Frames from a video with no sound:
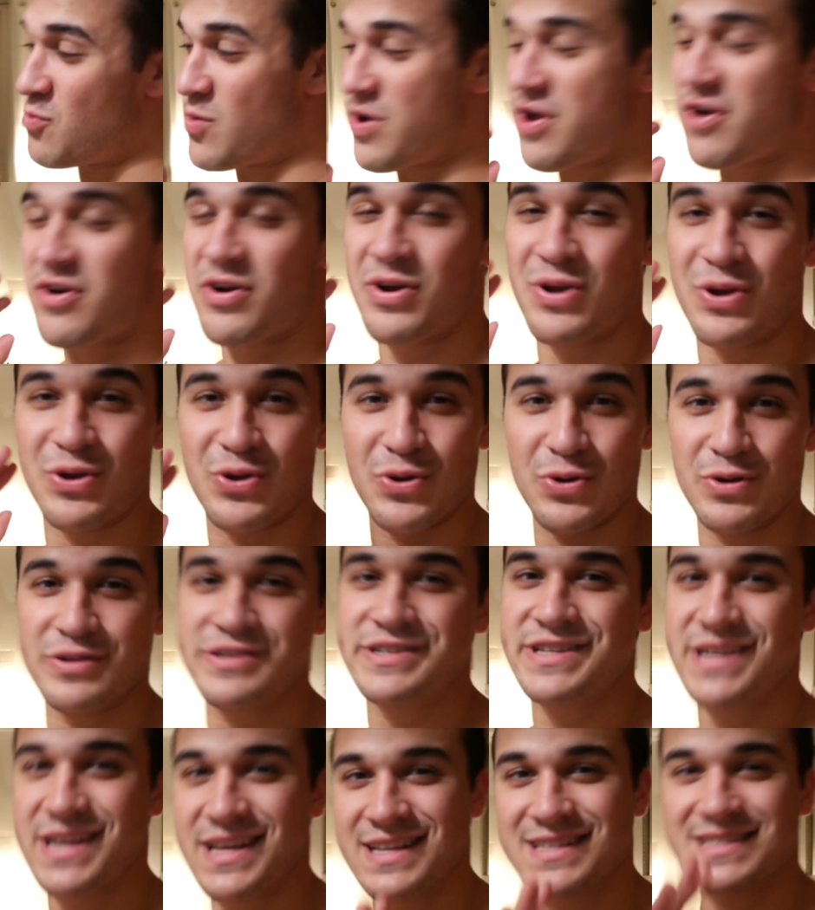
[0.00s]
we are
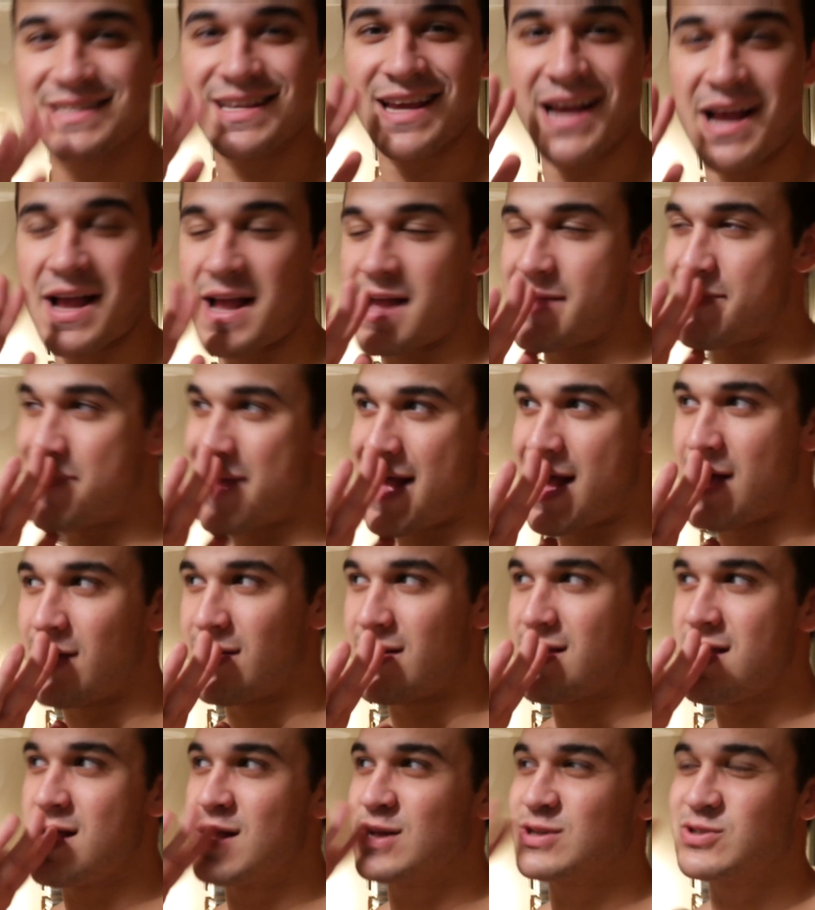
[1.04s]
Gucci. It's like
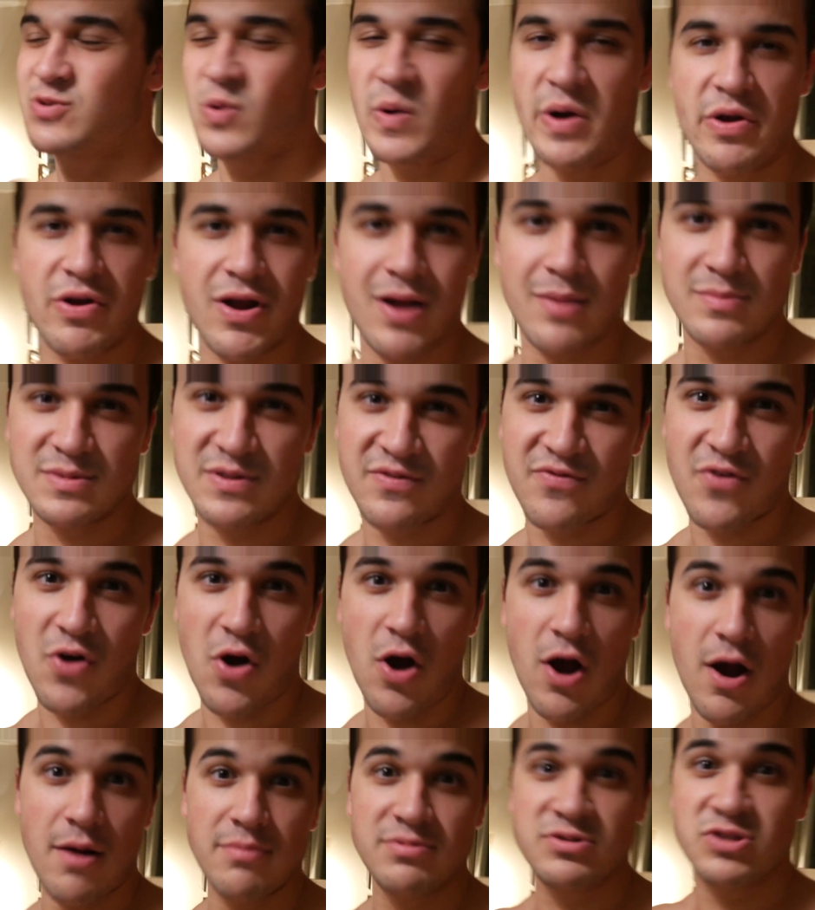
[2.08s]
about 20 grams of
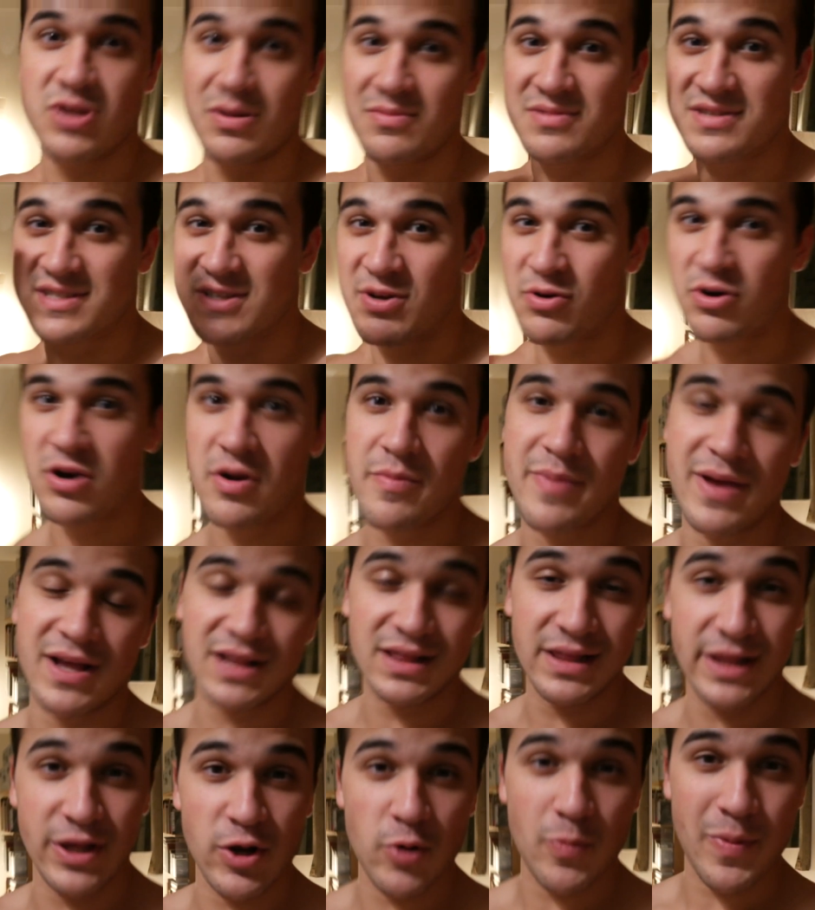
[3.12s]
carbs. So I'm still going to be a
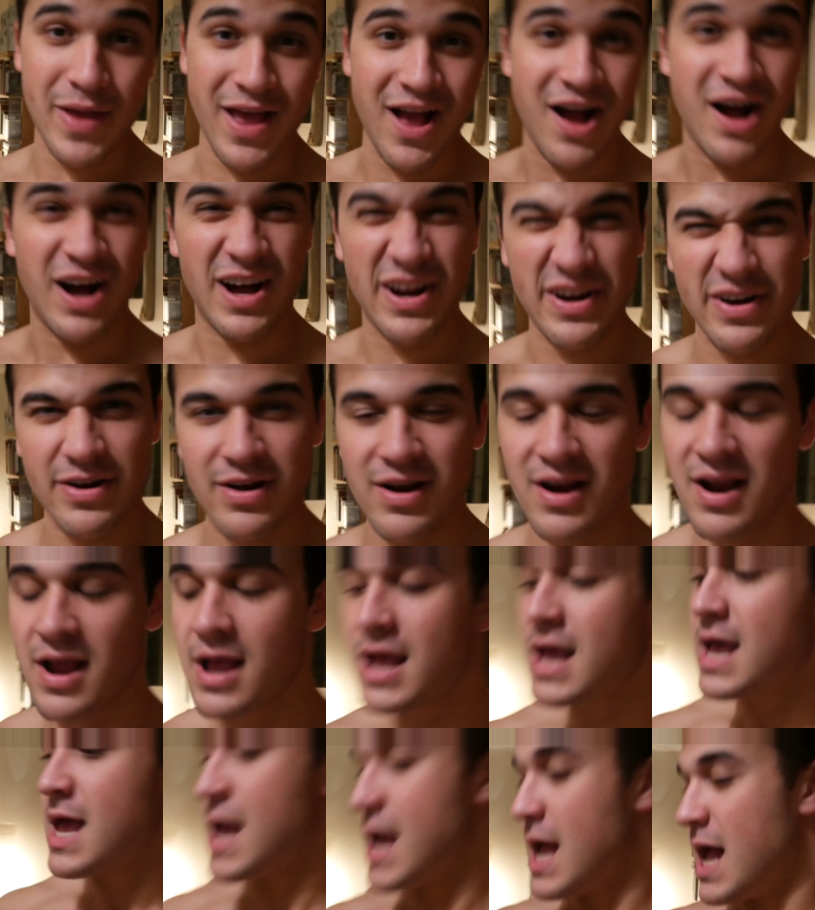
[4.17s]
little bit under.
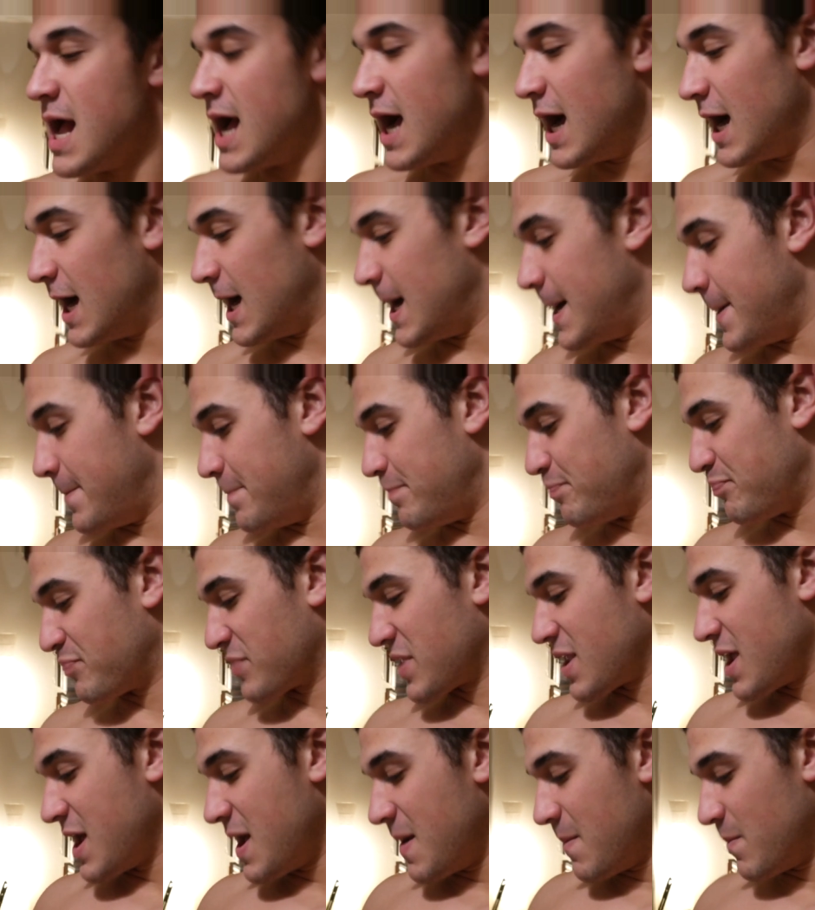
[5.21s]
Um,
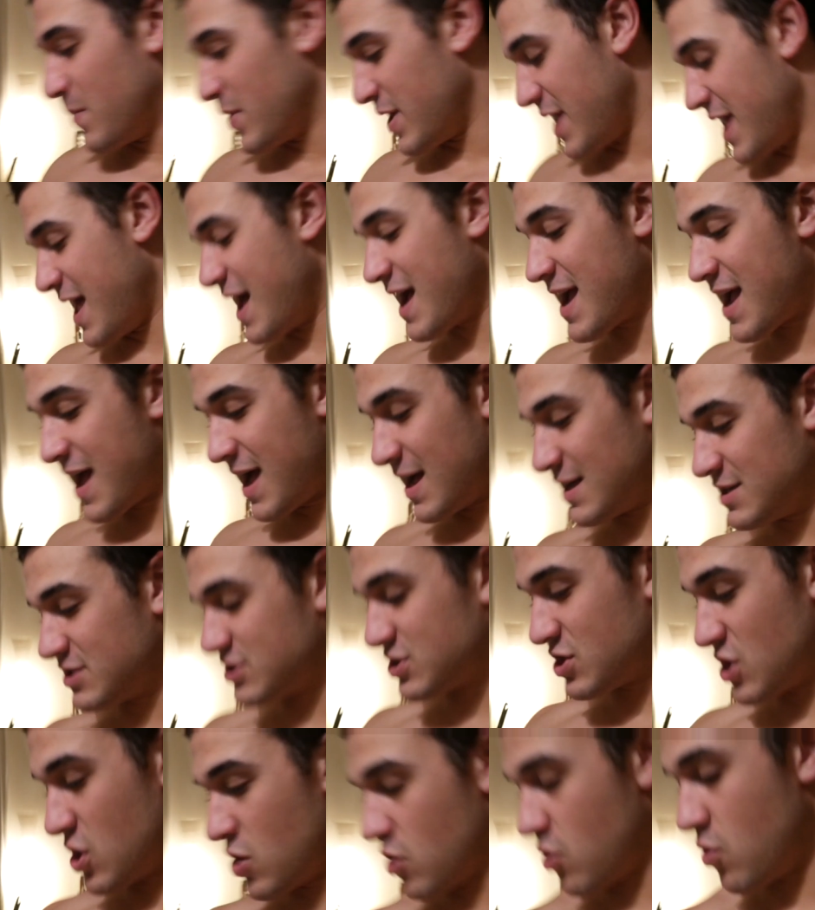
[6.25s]
but yeah, guys.
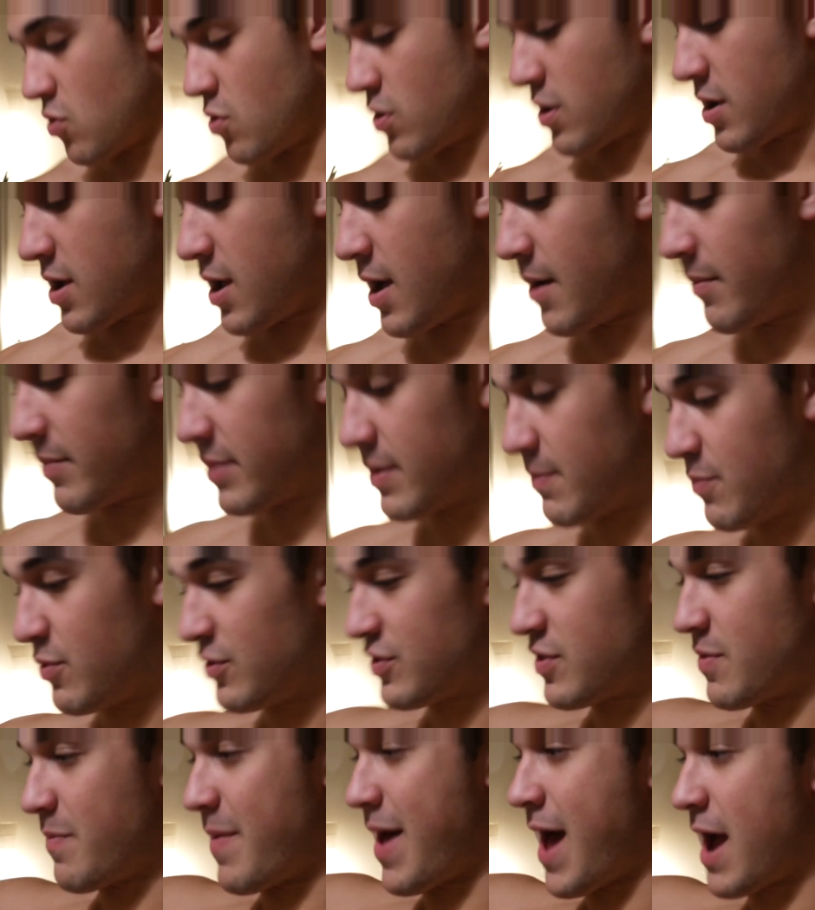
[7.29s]
So I'm gonna put
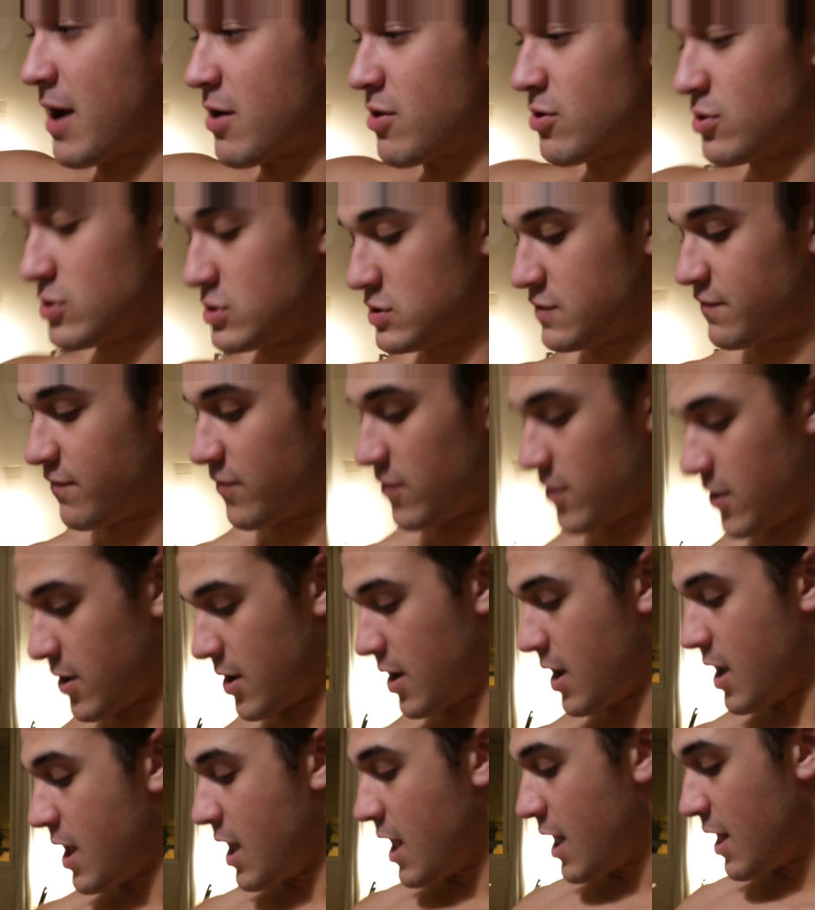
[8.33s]
the macros for
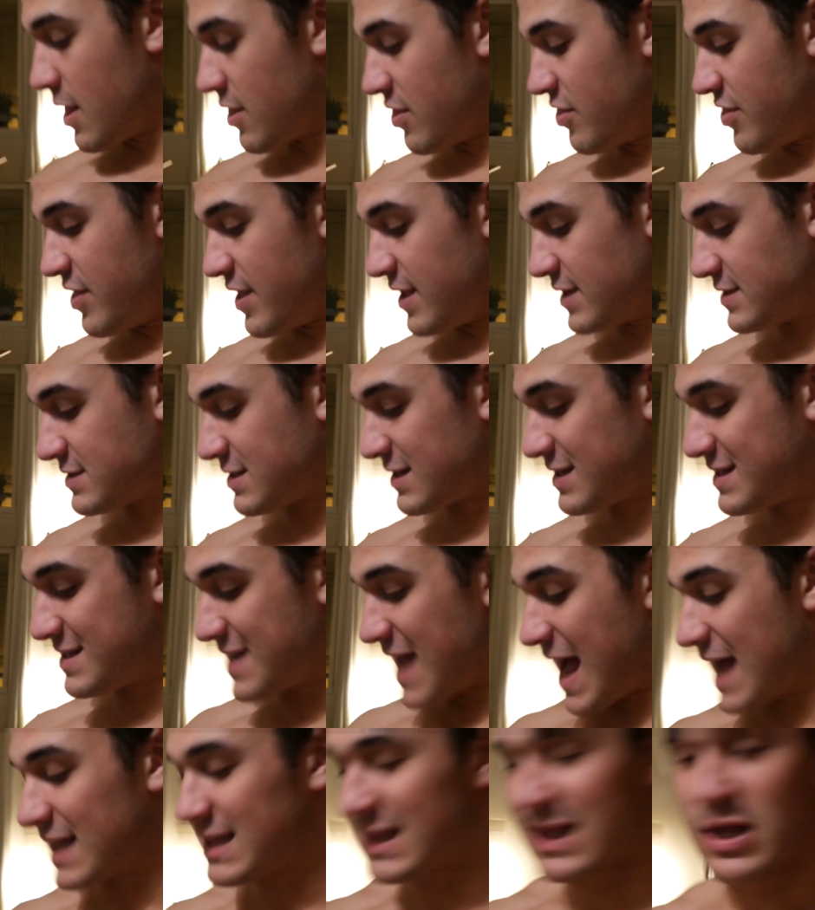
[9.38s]
this
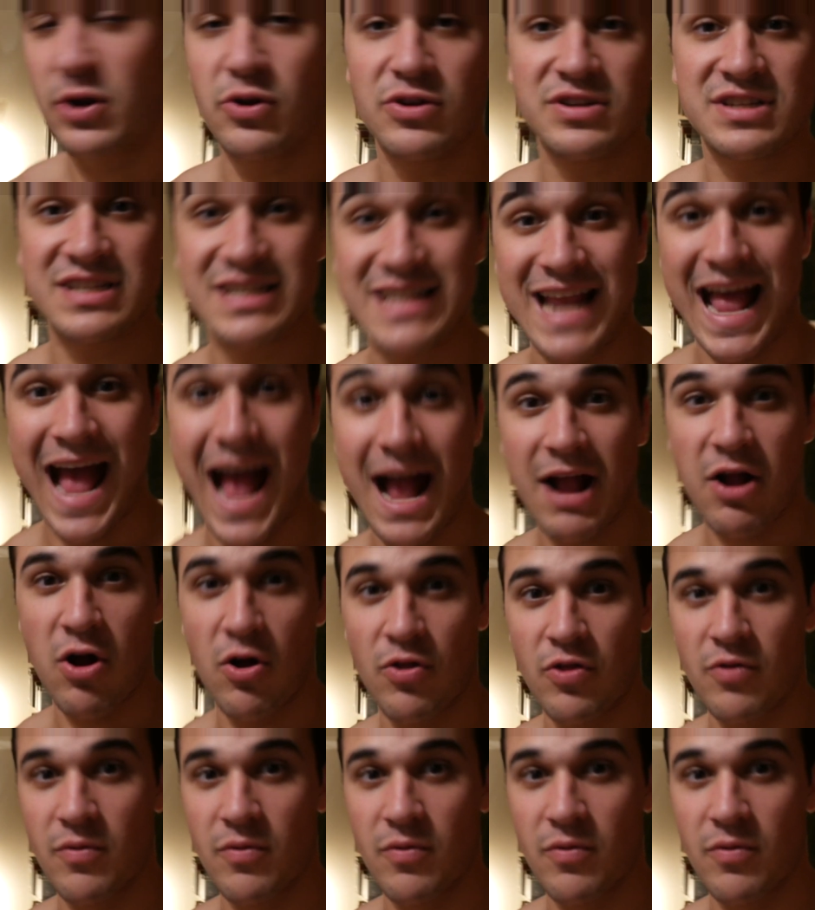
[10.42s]
exact little snack on